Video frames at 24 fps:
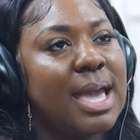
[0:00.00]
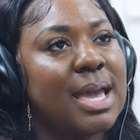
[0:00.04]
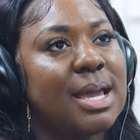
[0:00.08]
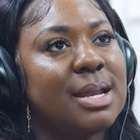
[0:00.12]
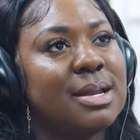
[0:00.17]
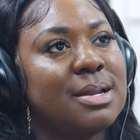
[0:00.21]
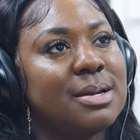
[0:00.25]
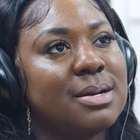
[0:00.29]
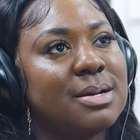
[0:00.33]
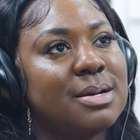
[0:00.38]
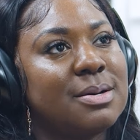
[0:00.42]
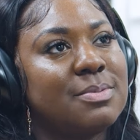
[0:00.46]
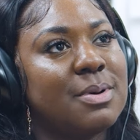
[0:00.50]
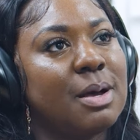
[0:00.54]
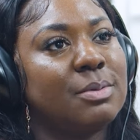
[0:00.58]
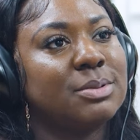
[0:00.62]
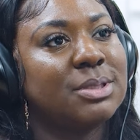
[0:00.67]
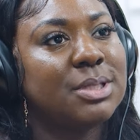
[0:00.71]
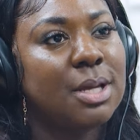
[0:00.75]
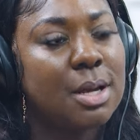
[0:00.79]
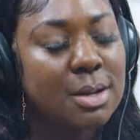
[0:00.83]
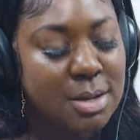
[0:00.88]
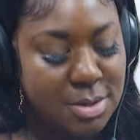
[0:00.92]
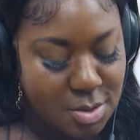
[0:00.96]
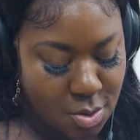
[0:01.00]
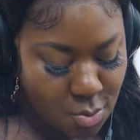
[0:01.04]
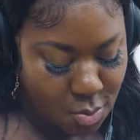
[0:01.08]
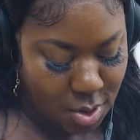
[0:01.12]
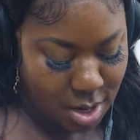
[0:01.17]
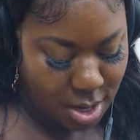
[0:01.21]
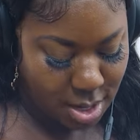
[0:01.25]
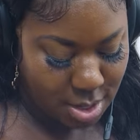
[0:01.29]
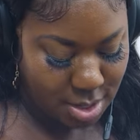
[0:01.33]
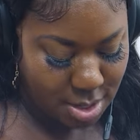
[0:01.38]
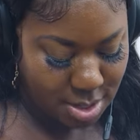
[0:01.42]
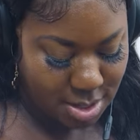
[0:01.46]
And I was talking to
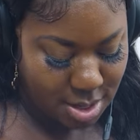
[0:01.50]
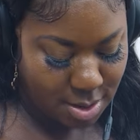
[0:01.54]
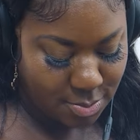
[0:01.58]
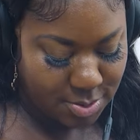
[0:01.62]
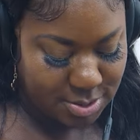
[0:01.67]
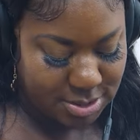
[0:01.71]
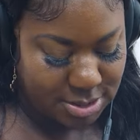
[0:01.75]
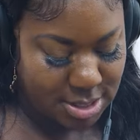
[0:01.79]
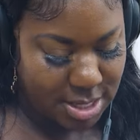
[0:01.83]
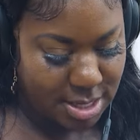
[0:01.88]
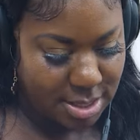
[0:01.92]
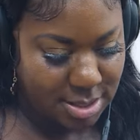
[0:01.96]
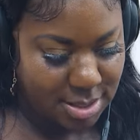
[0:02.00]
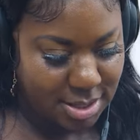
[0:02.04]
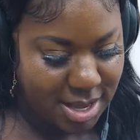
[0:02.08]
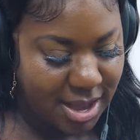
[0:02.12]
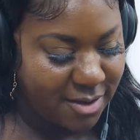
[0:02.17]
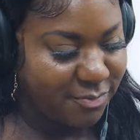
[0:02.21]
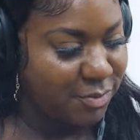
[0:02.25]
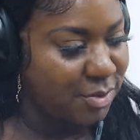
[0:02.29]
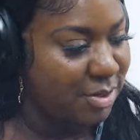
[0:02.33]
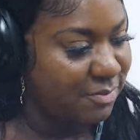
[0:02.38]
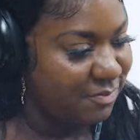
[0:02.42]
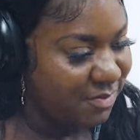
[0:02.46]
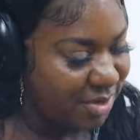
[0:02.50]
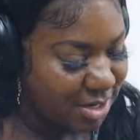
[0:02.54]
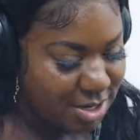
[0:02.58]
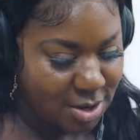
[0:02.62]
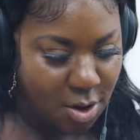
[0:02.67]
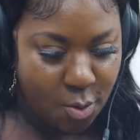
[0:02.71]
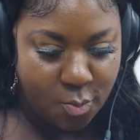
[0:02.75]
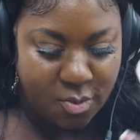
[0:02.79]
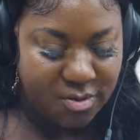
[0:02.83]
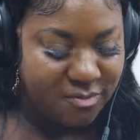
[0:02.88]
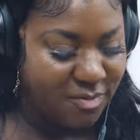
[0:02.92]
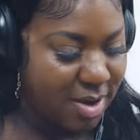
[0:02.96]
Wack, and I was like, after the
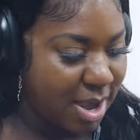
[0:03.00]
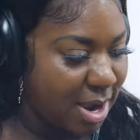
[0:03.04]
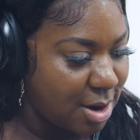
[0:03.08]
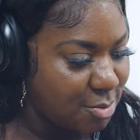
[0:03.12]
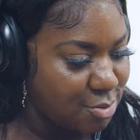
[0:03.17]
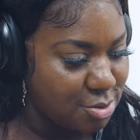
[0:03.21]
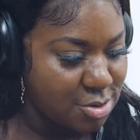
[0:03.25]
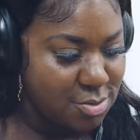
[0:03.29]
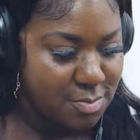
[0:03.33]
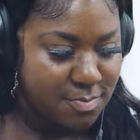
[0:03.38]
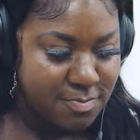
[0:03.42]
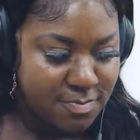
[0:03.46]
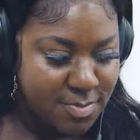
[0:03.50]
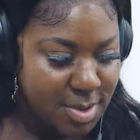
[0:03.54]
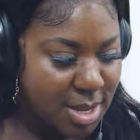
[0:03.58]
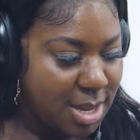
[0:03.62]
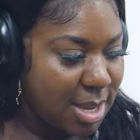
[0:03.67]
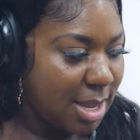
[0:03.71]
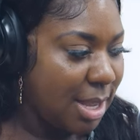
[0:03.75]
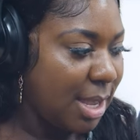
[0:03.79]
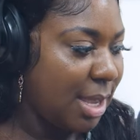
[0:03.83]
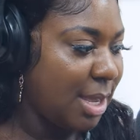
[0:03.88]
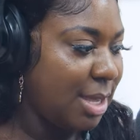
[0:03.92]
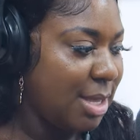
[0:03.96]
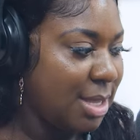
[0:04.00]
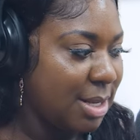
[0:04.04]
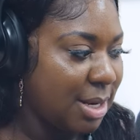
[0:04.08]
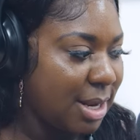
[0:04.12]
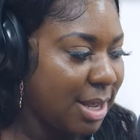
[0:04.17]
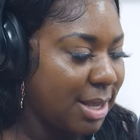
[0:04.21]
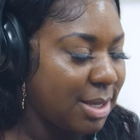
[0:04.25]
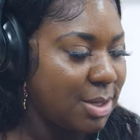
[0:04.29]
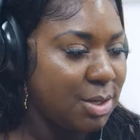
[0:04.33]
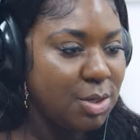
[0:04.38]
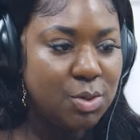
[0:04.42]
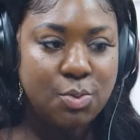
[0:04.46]
video went viral, and he
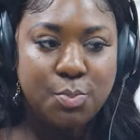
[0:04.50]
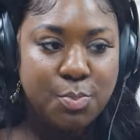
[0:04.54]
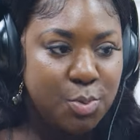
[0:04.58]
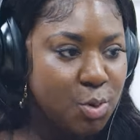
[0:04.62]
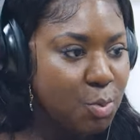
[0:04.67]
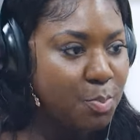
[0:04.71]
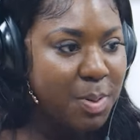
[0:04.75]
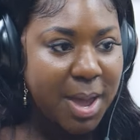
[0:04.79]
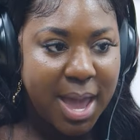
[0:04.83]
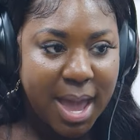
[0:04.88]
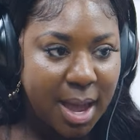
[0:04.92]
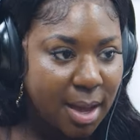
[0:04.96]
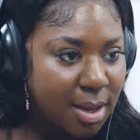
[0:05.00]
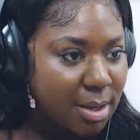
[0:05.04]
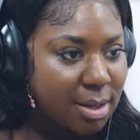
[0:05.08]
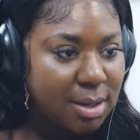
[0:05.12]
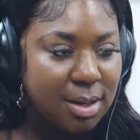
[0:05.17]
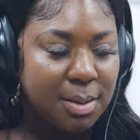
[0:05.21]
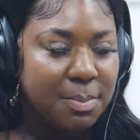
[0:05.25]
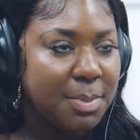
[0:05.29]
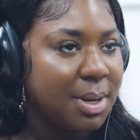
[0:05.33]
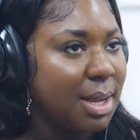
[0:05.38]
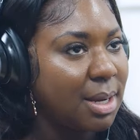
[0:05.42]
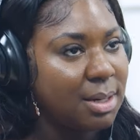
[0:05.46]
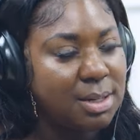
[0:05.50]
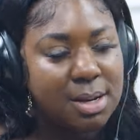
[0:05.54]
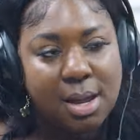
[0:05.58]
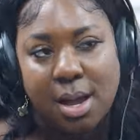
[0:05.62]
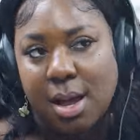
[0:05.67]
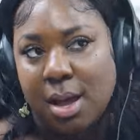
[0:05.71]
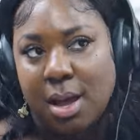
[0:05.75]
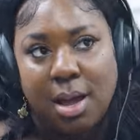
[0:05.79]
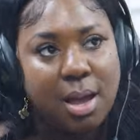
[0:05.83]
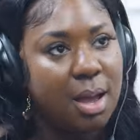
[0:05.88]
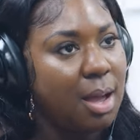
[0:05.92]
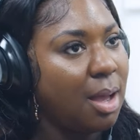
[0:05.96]
like, you back? And I'm like,
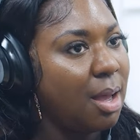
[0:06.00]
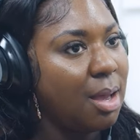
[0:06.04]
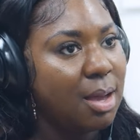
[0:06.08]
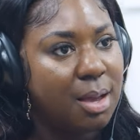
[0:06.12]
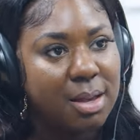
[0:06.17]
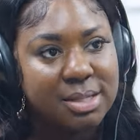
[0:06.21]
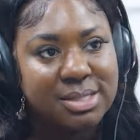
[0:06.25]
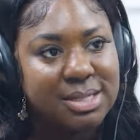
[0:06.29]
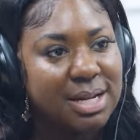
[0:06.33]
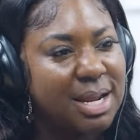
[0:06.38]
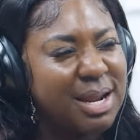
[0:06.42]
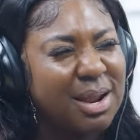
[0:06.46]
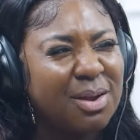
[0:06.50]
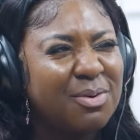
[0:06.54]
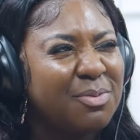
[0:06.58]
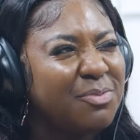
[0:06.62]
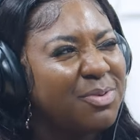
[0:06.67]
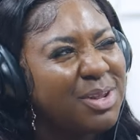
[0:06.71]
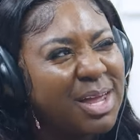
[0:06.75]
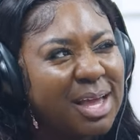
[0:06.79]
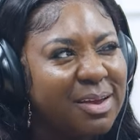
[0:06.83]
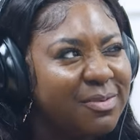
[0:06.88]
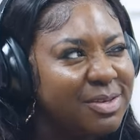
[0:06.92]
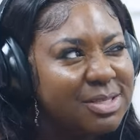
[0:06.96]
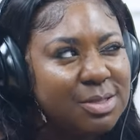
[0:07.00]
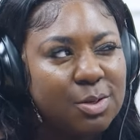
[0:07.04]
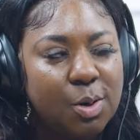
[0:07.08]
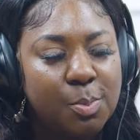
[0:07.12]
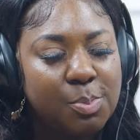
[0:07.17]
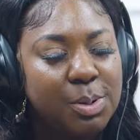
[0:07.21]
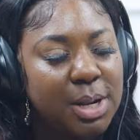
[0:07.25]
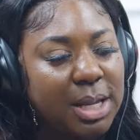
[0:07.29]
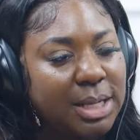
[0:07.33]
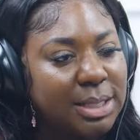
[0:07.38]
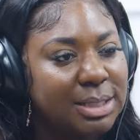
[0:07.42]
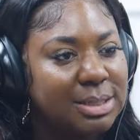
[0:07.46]
nah. I said, I don't feel like there's
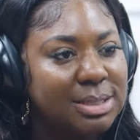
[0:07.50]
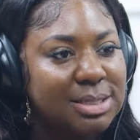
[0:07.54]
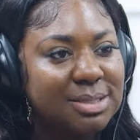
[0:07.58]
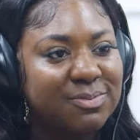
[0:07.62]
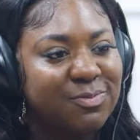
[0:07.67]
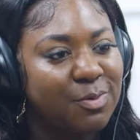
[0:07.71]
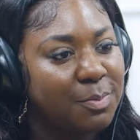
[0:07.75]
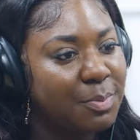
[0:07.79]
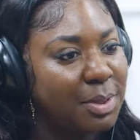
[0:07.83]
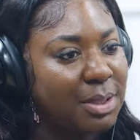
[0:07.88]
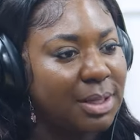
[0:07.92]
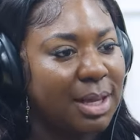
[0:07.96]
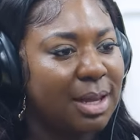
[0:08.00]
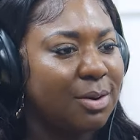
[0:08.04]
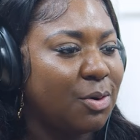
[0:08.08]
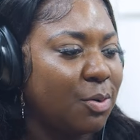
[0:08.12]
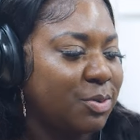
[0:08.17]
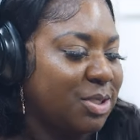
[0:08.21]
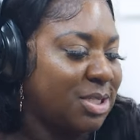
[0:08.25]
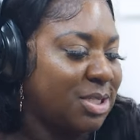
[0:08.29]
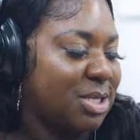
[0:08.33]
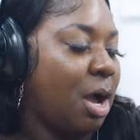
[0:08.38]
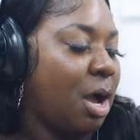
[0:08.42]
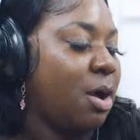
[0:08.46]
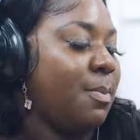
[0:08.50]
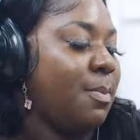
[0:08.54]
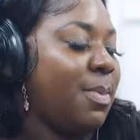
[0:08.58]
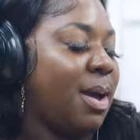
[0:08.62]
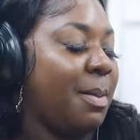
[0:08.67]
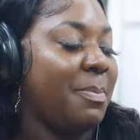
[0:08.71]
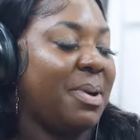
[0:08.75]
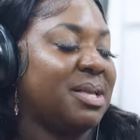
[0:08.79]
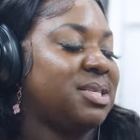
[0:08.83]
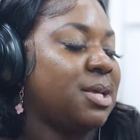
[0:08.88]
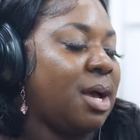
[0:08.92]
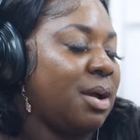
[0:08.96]
no place for me. I don't know what to talk
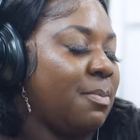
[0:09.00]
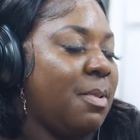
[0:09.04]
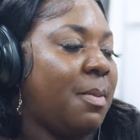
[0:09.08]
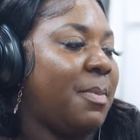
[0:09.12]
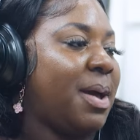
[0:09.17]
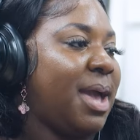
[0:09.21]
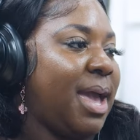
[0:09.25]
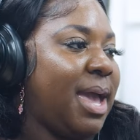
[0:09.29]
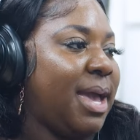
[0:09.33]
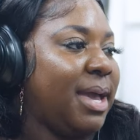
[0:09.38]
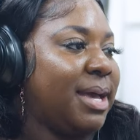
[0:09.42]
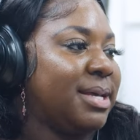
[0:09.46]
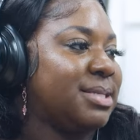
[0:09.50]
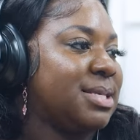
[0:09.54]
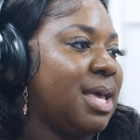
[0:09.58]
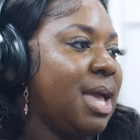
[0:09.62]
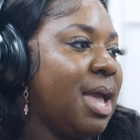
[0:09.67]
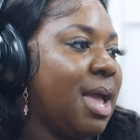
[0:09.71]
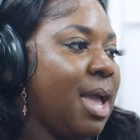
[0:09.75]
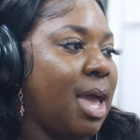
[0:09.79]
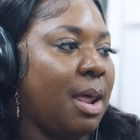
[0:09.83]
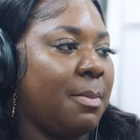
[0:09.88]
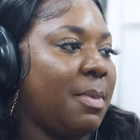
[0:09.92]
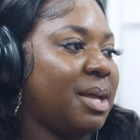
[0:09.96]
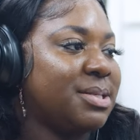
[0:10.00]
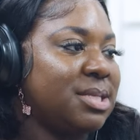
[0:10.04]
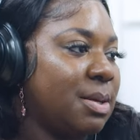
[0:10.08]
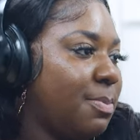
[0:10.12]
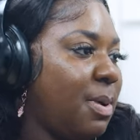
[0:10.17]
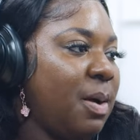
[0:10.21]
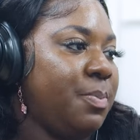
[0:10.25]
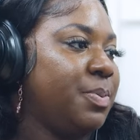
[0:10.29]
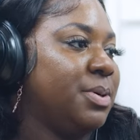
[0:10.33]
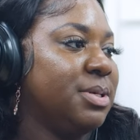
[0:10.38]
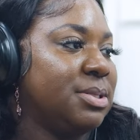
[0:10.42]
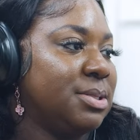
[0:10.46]
about. I'm not talking about my ass, and I'm not talking
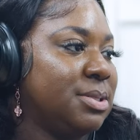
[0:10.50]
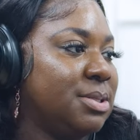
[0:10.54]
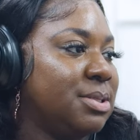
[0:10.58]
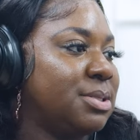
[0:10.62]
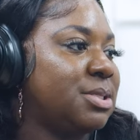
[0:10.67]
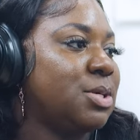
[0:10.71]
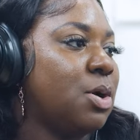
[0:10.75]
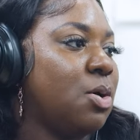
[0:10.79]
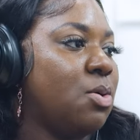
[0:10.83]
about pussy.